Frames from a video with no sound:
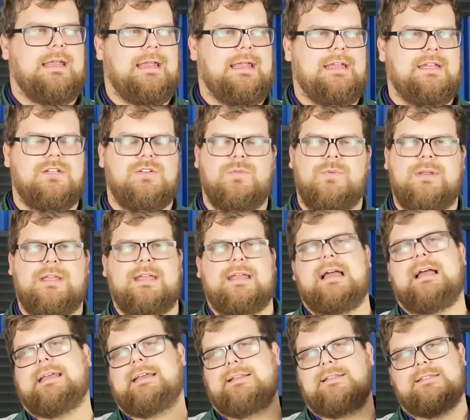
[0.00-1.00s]
each week
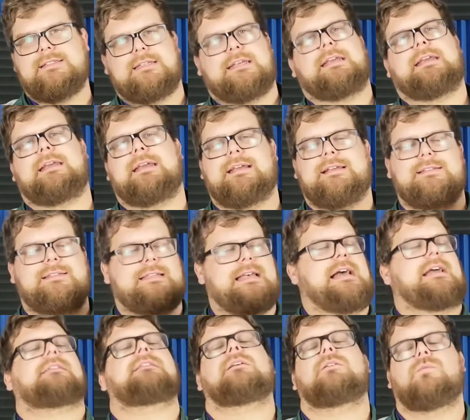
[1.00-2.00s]
I can see
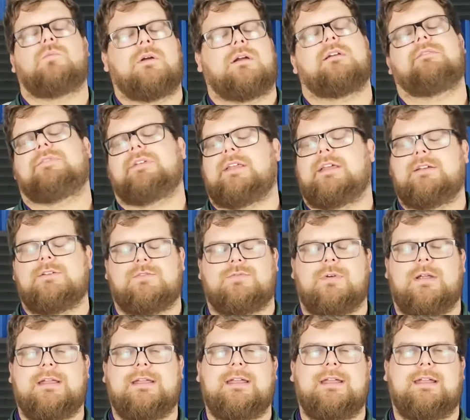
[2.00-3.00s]
exactly where a video is
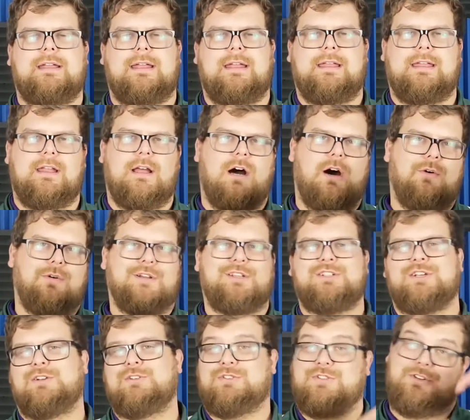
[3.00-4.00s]
ranking, and it always
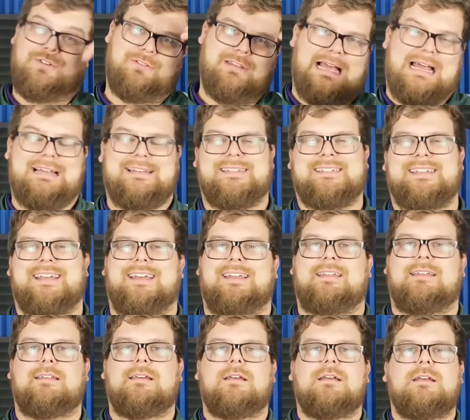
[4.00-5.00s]
shows your last
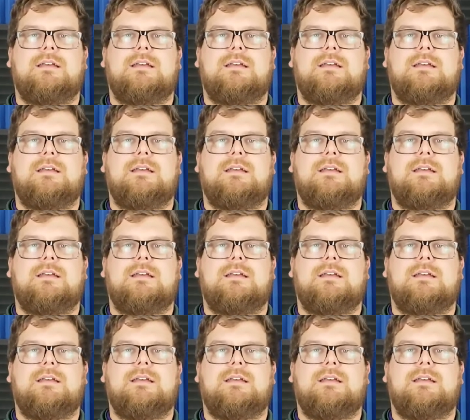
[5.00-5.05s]
10.